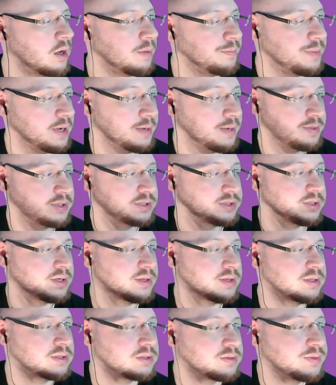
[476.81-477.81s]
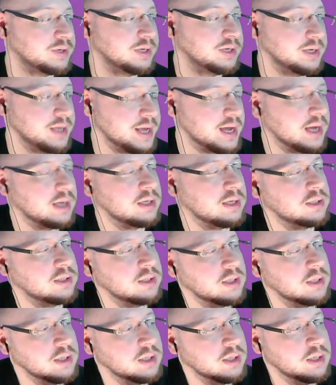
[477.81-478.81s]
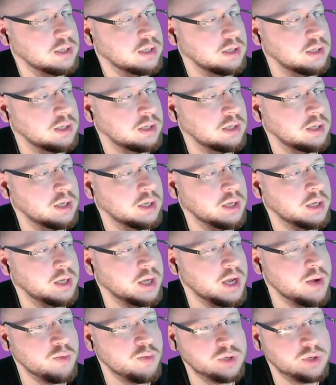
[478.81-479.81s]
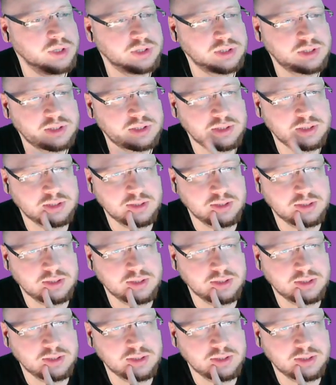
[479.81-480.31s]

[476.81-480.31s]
paper as on the screen. Yeah. It was,